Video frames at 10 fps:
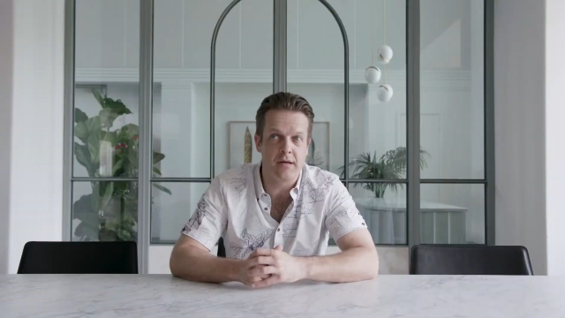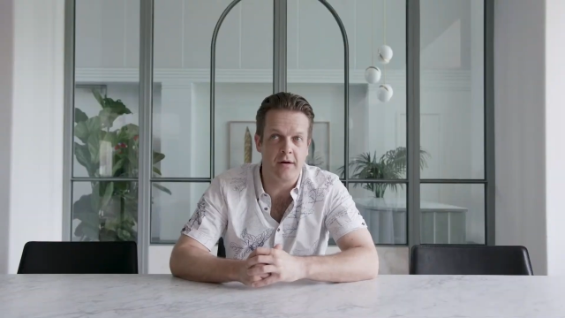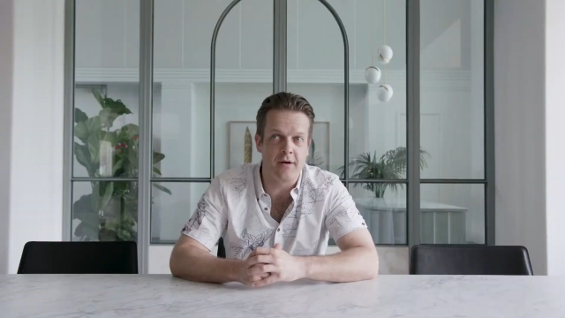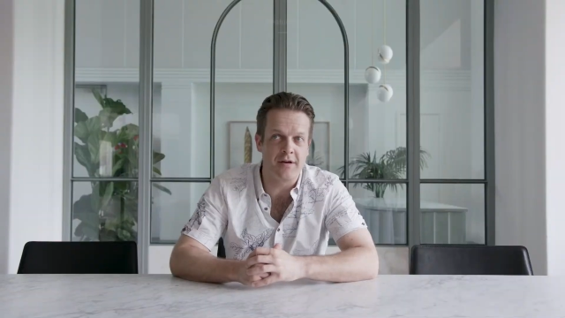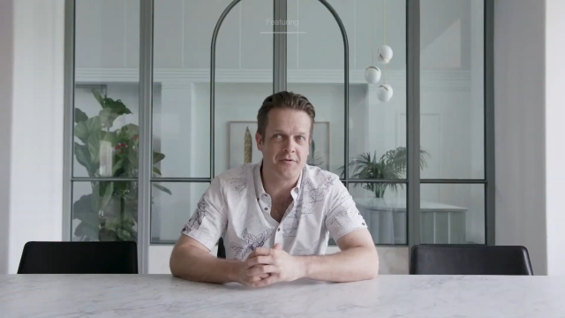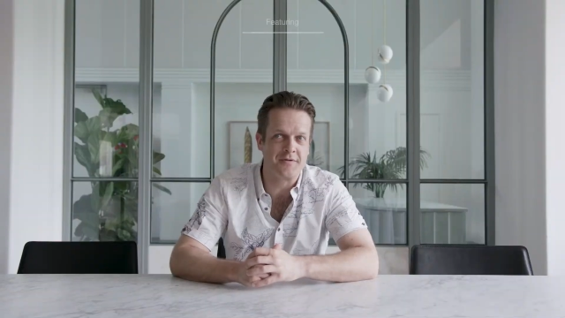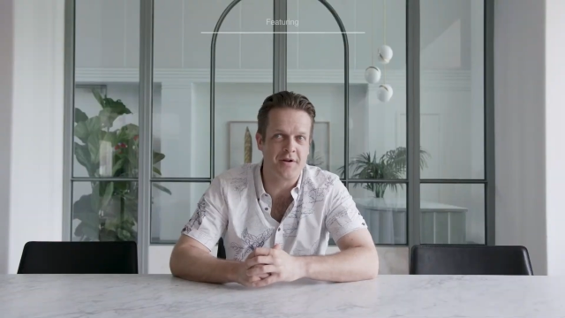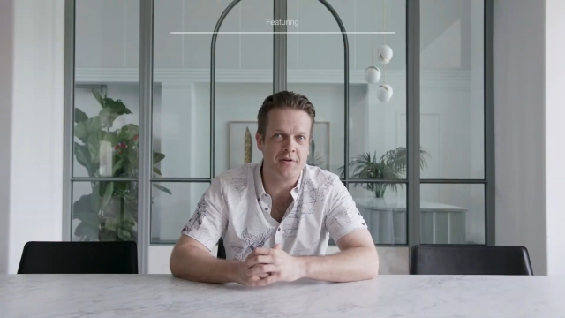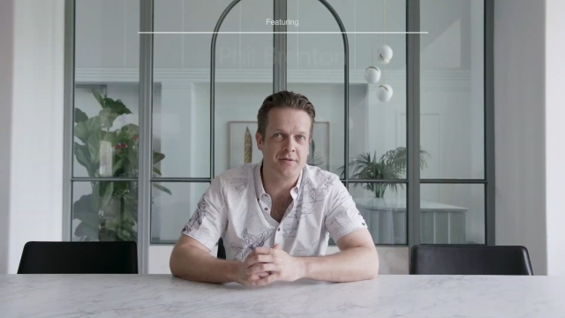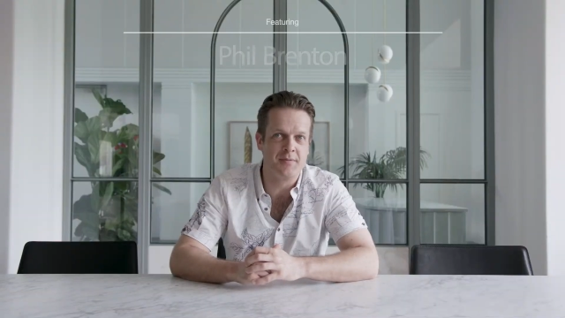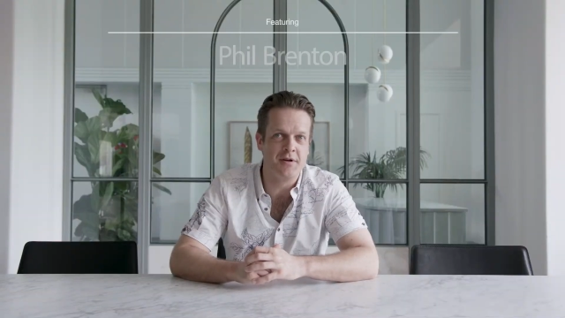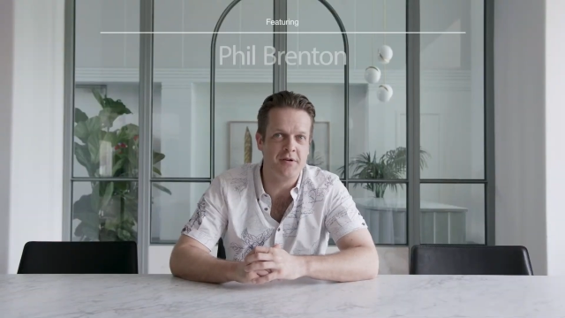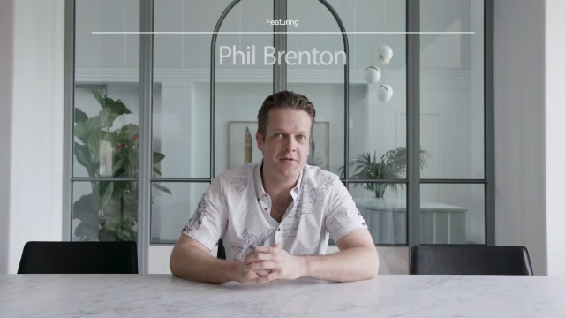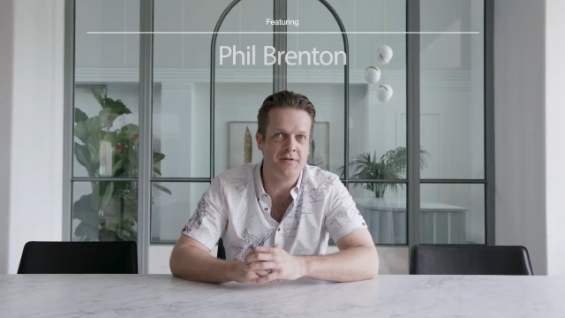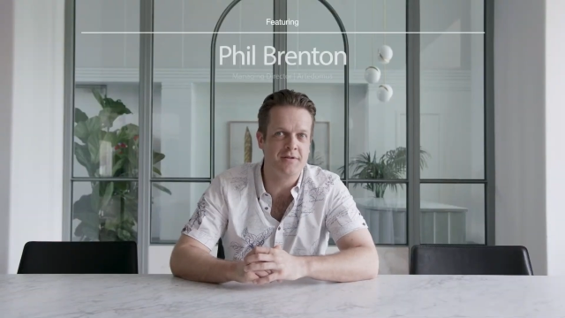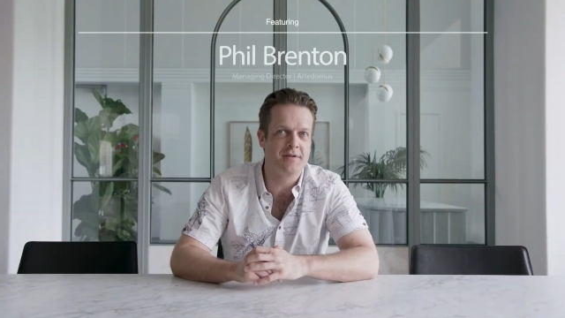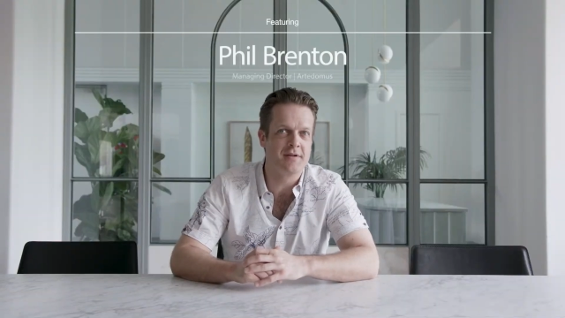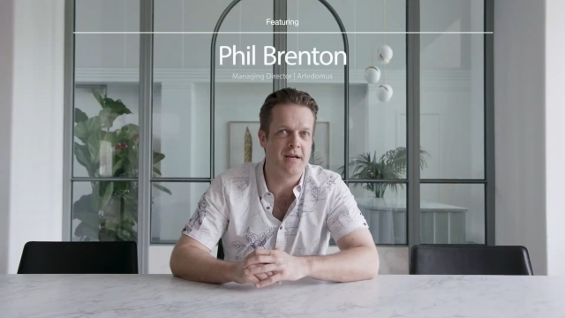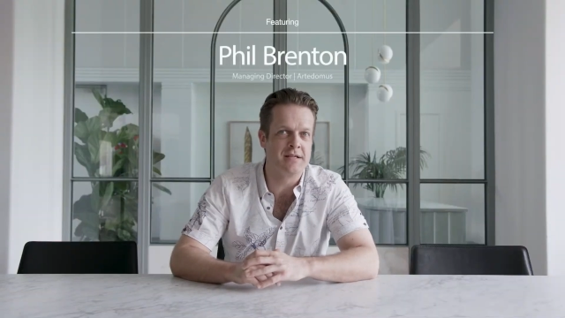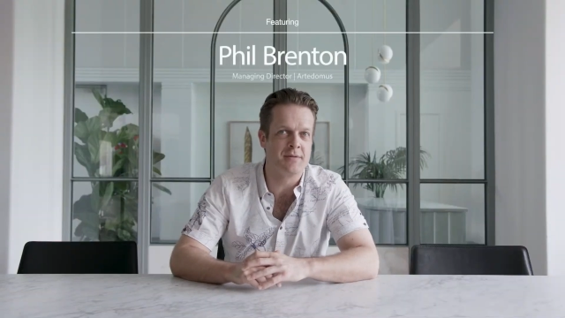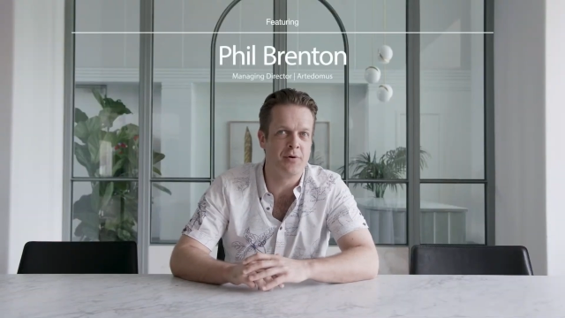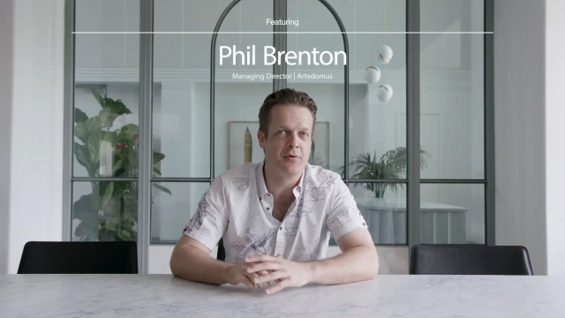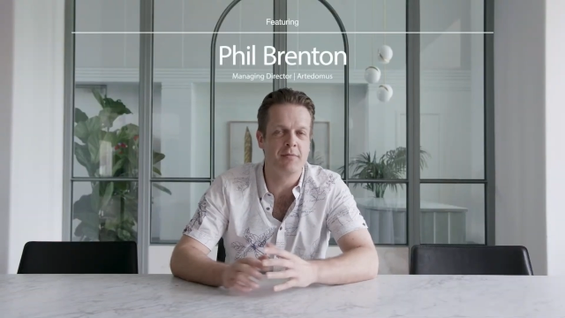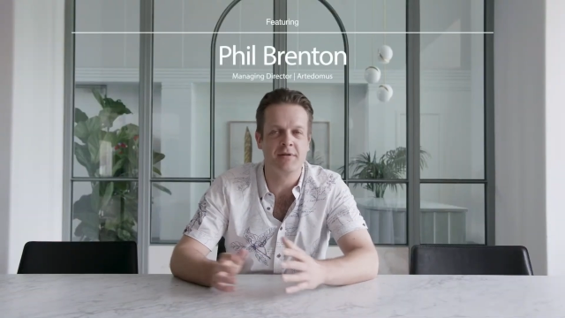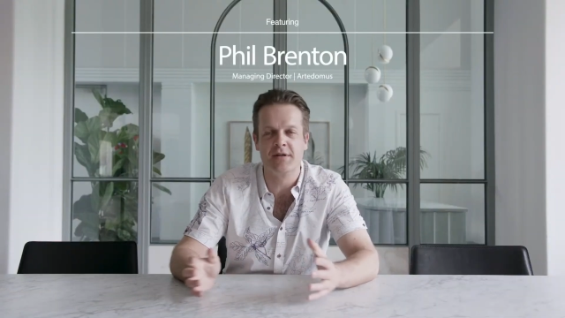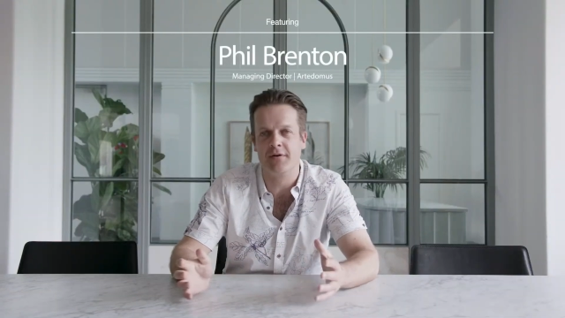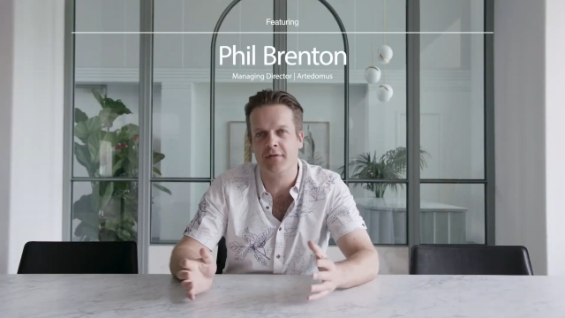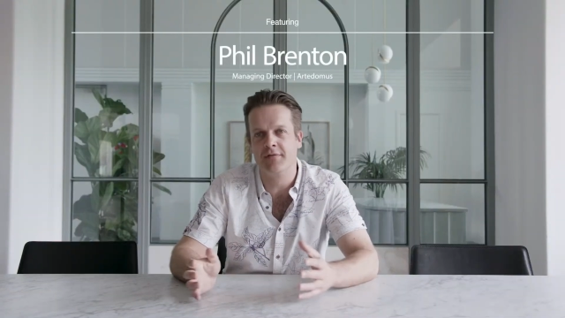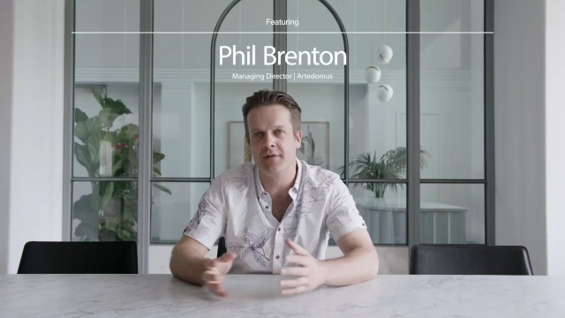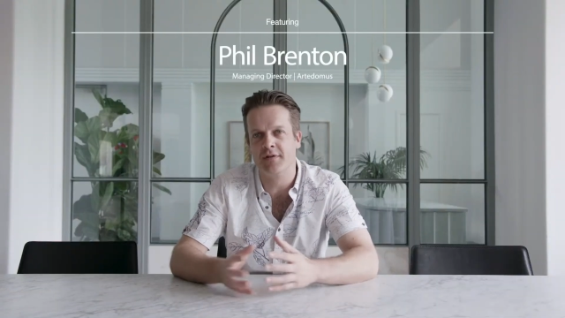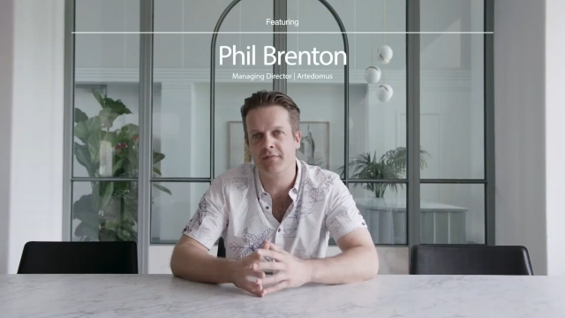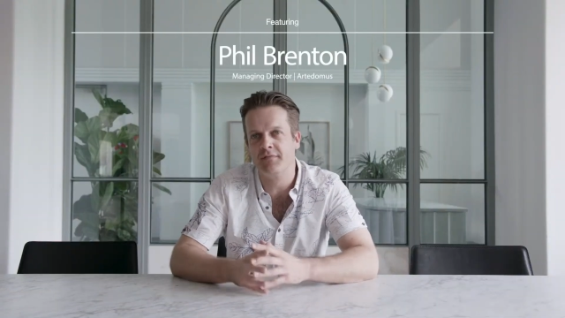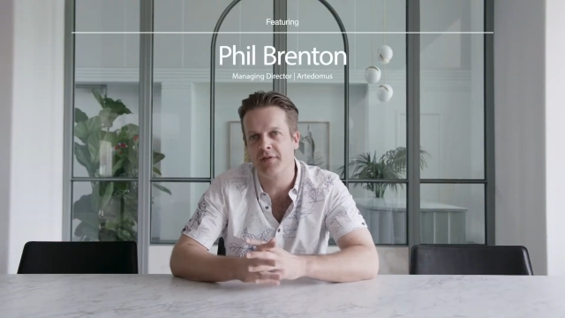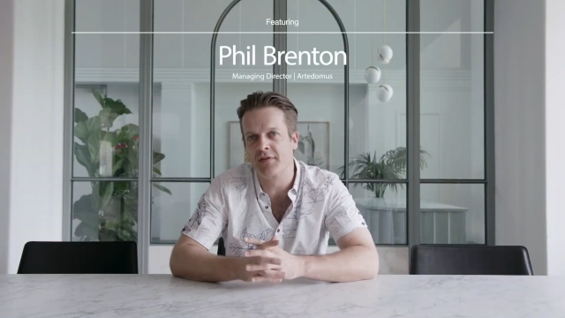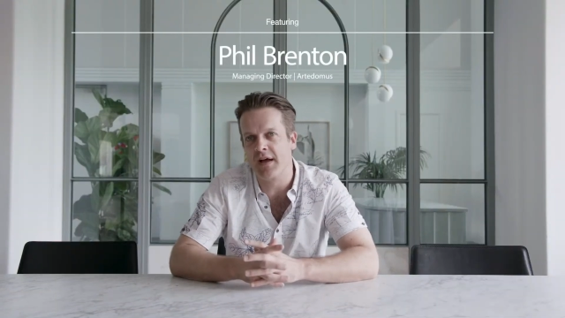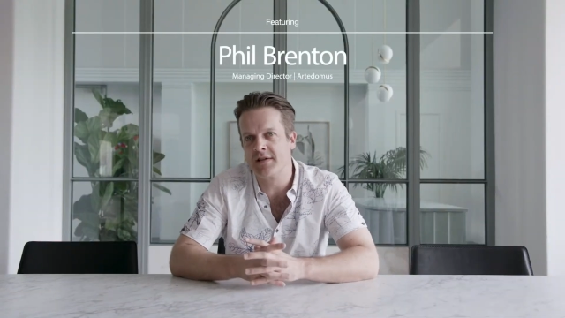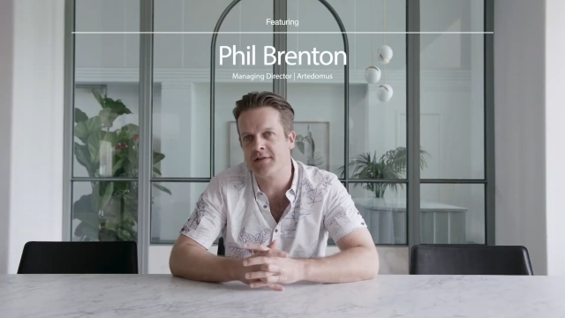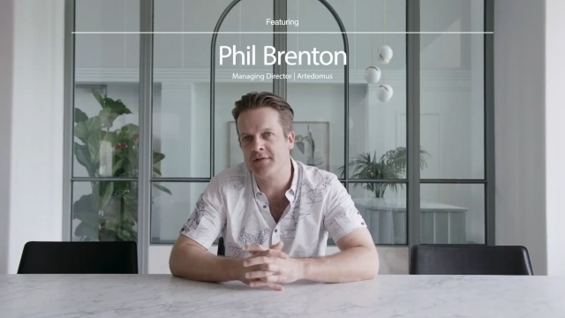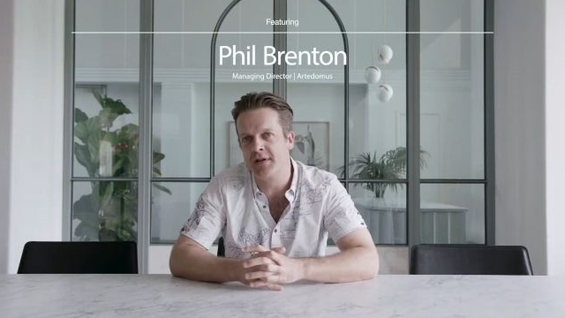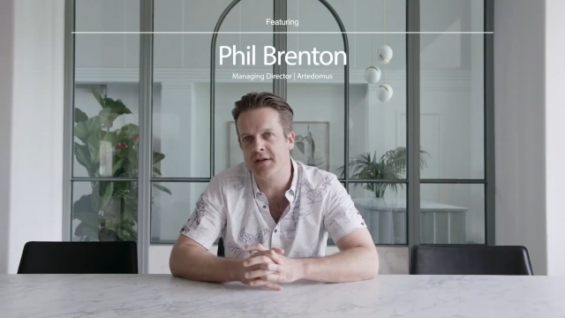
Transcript: You know, natural stone's been used as a building material for thousands of